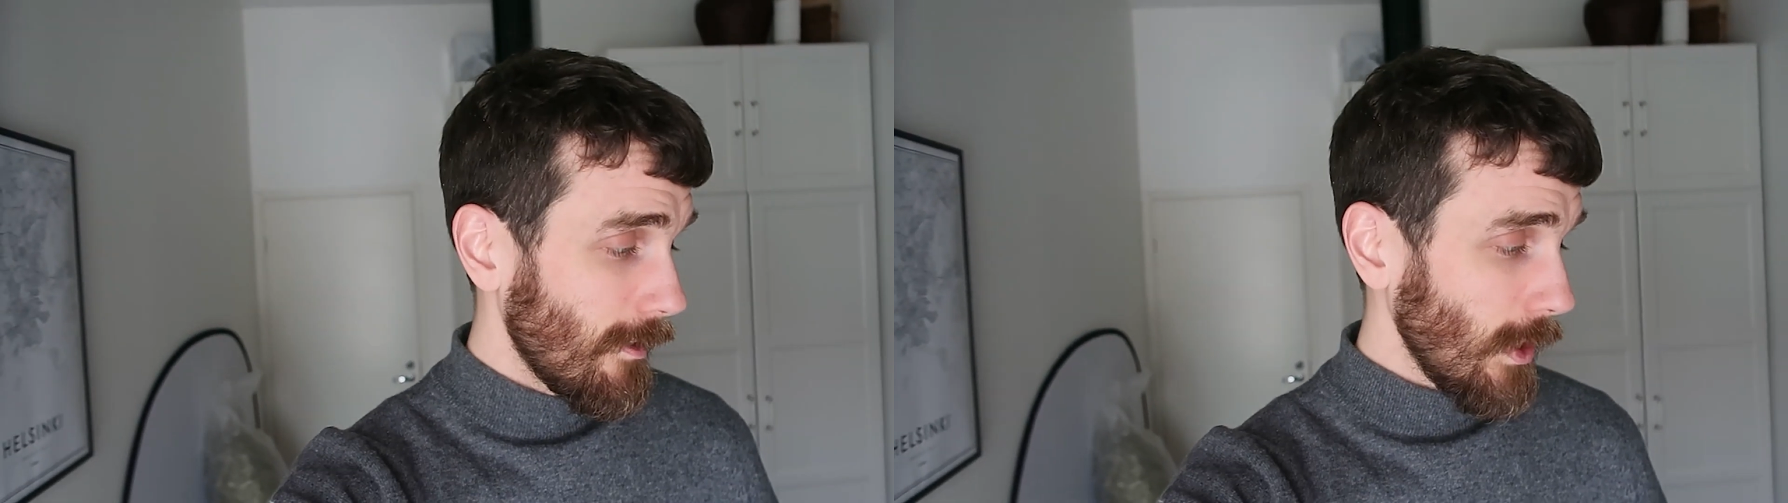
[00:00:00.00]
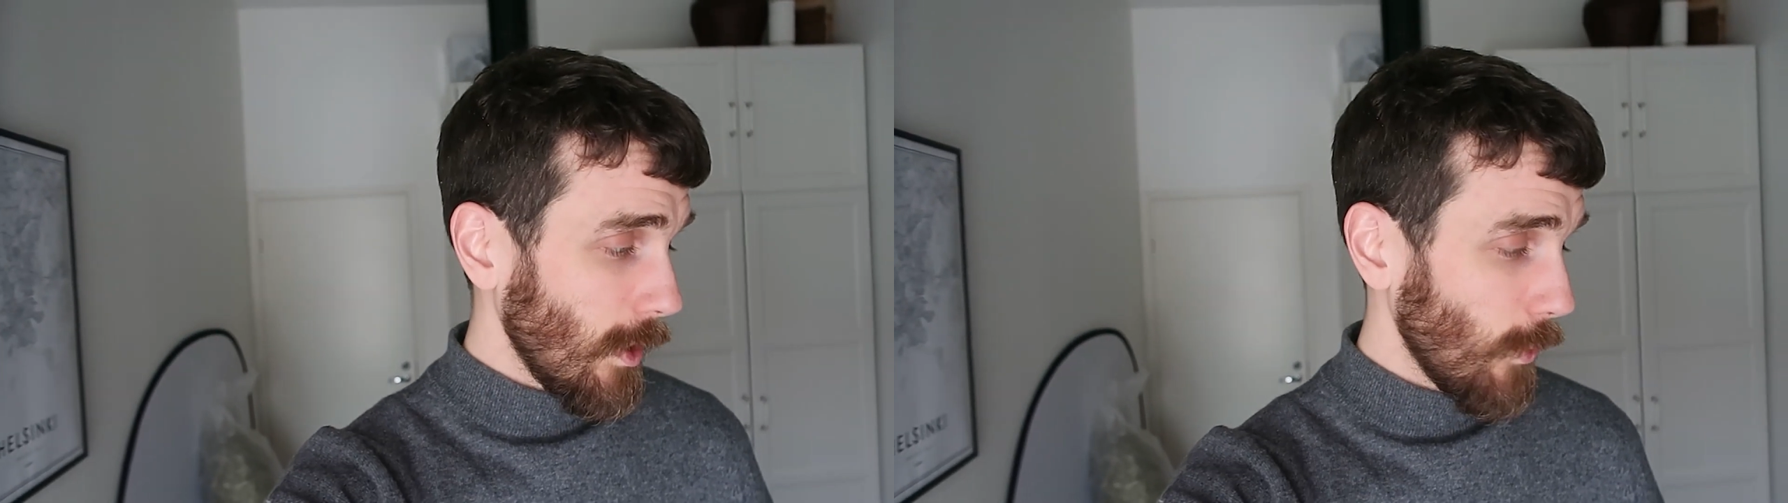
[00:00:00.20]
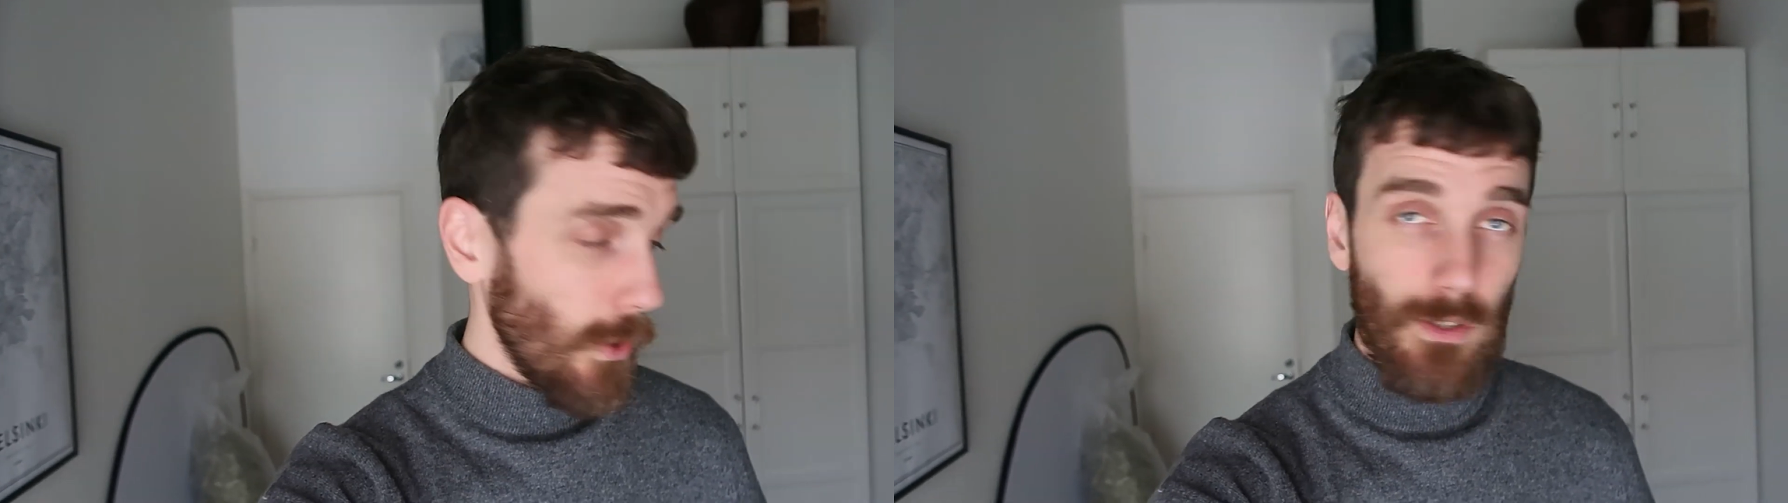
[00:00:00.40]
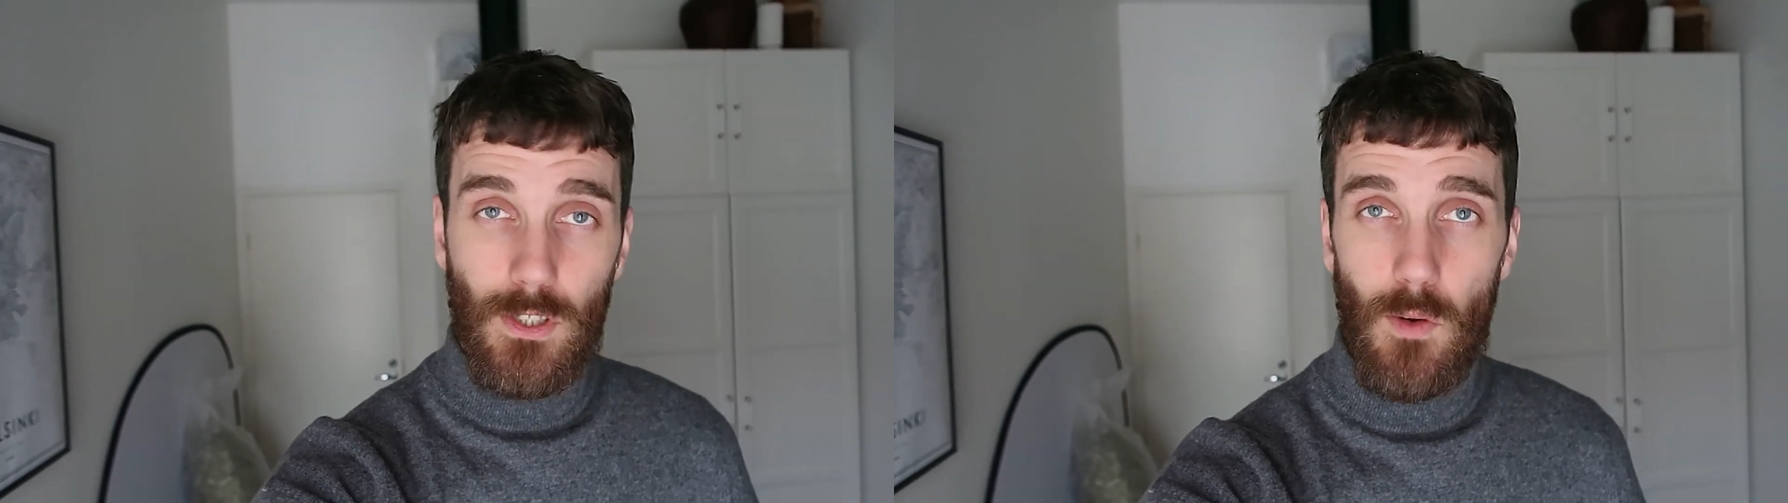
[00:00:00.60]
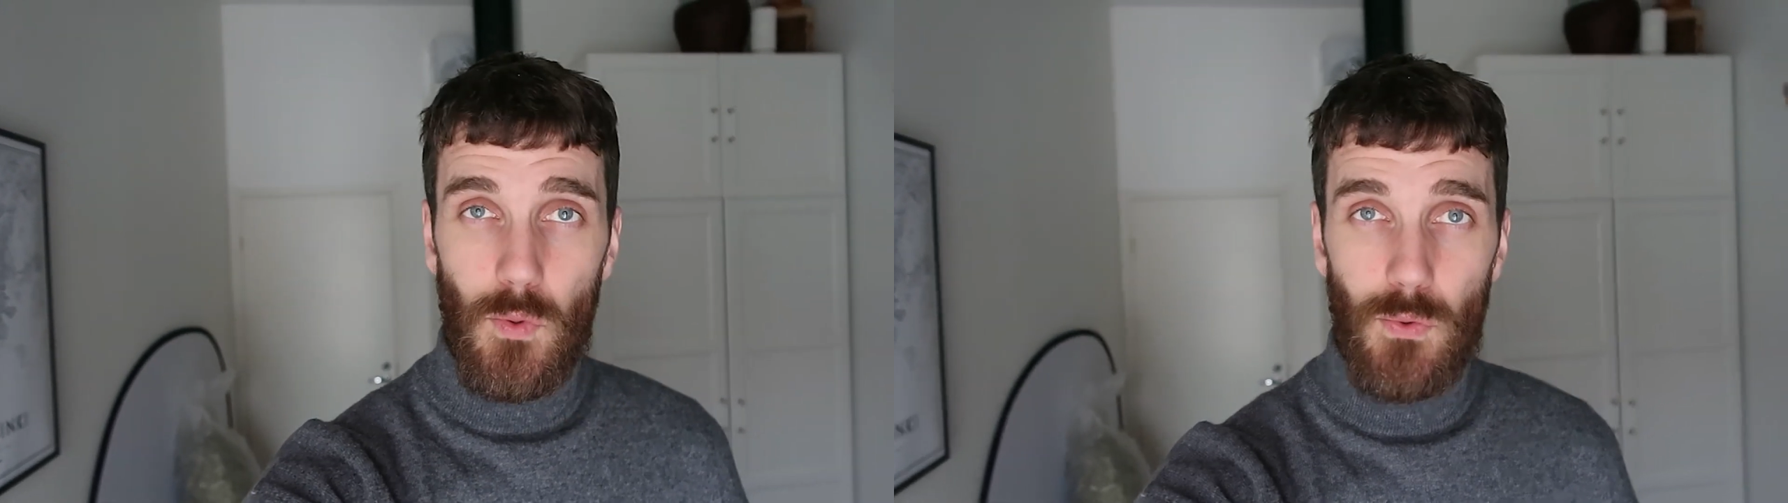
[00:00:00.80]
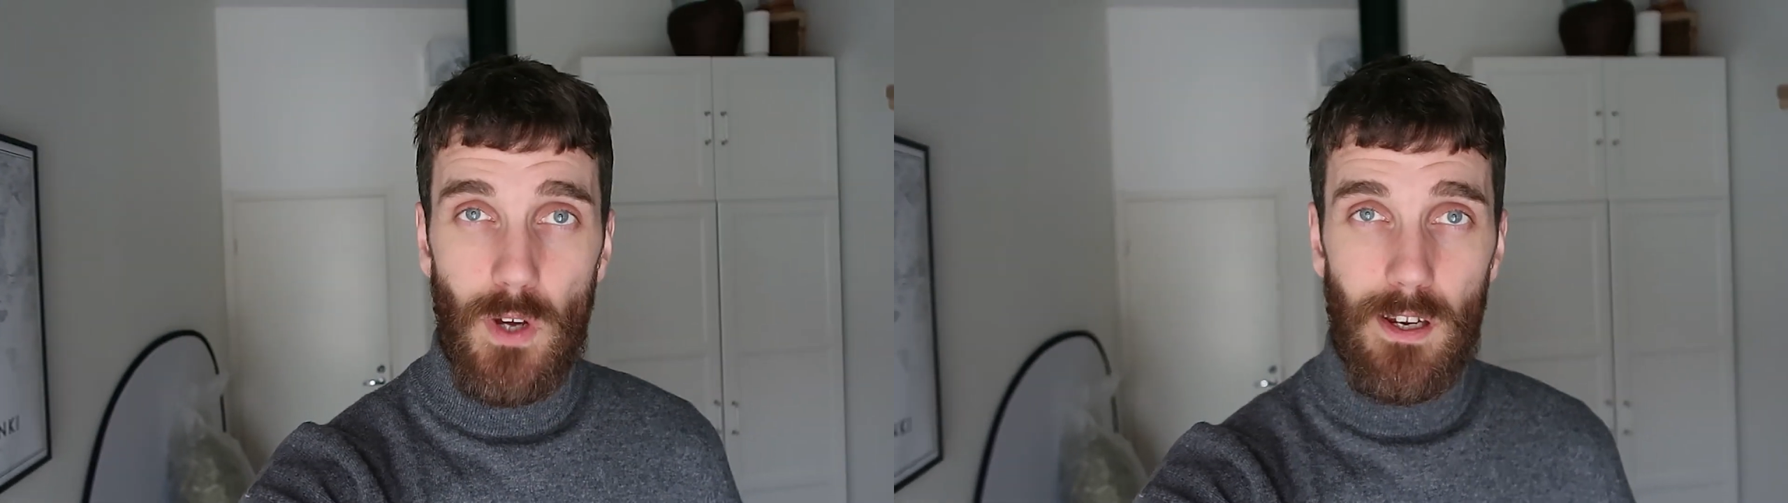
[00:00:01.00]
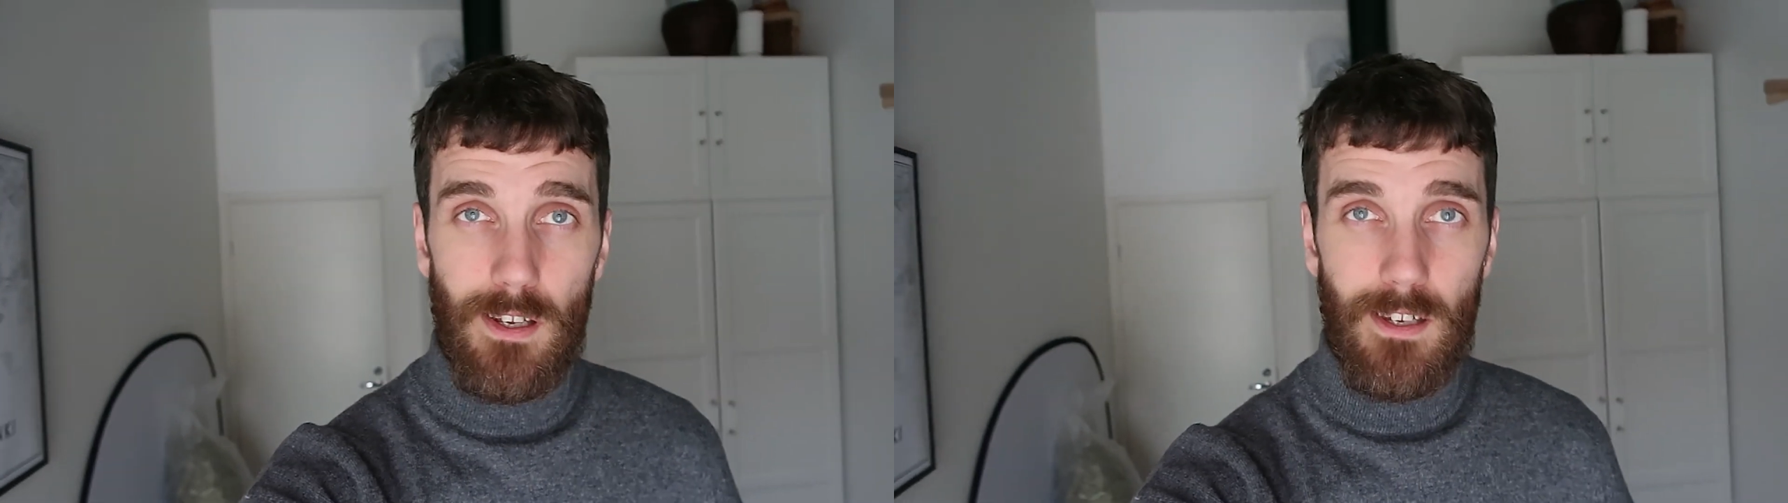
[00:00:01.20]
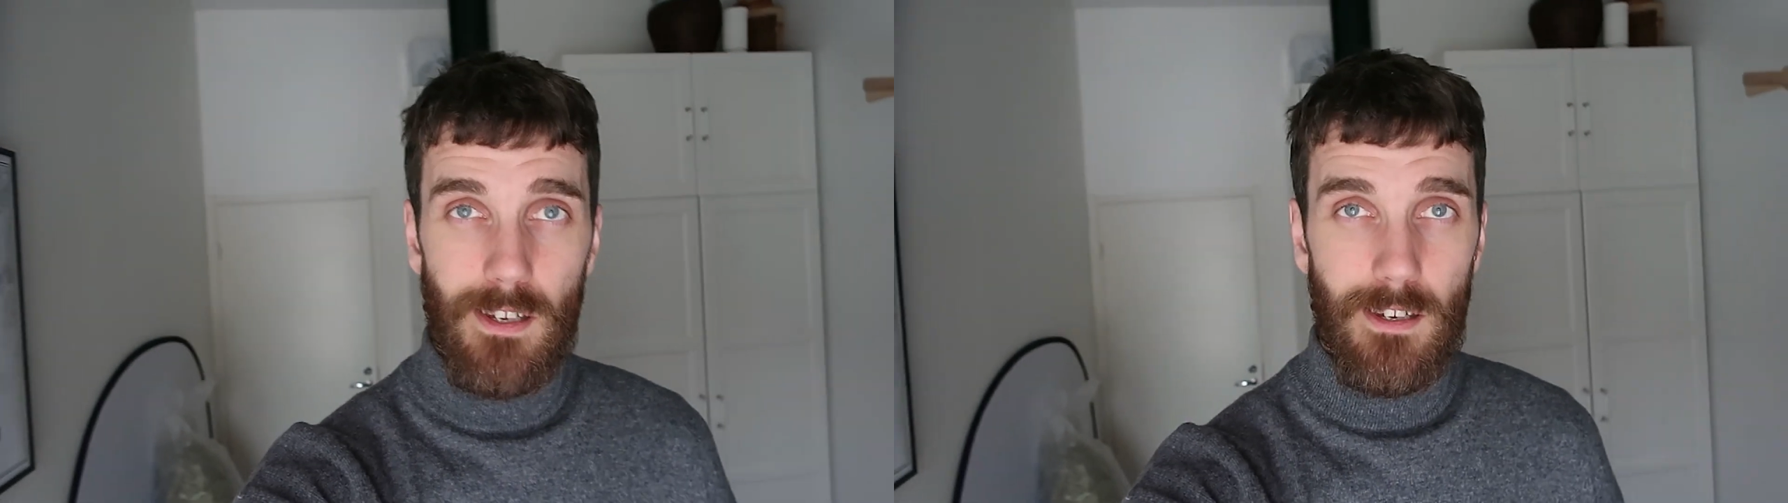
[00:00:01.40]
computer's up and
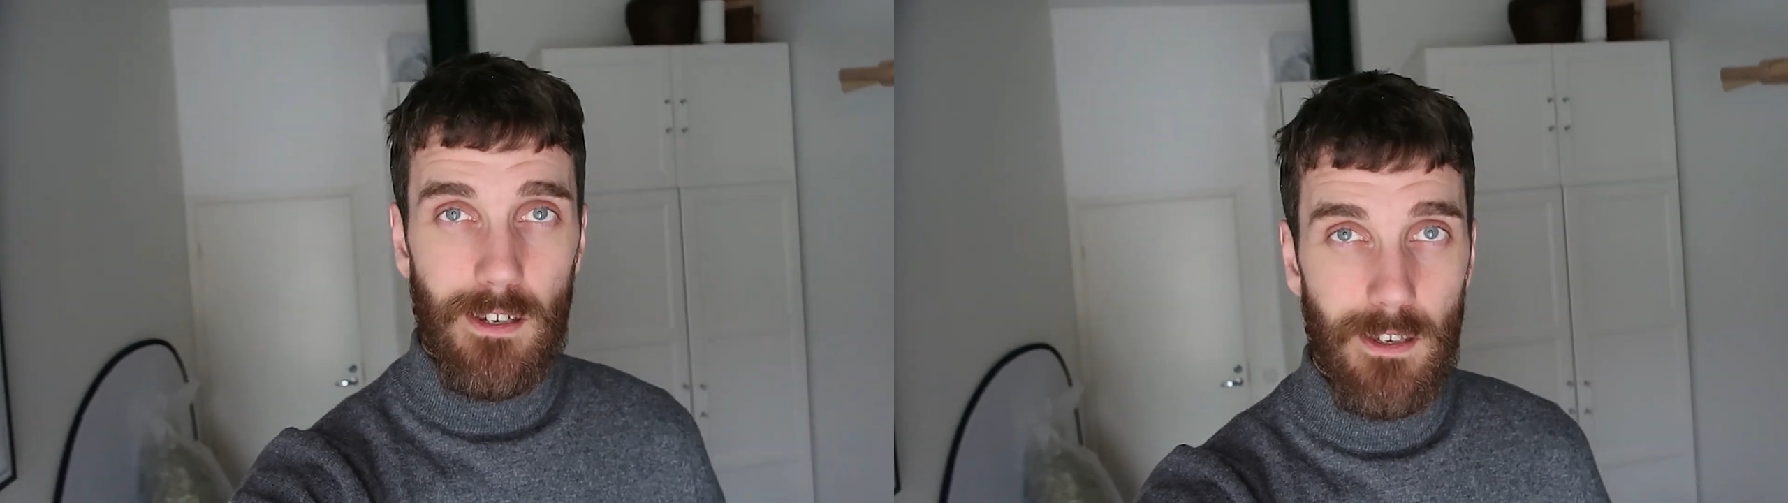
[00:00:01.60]
running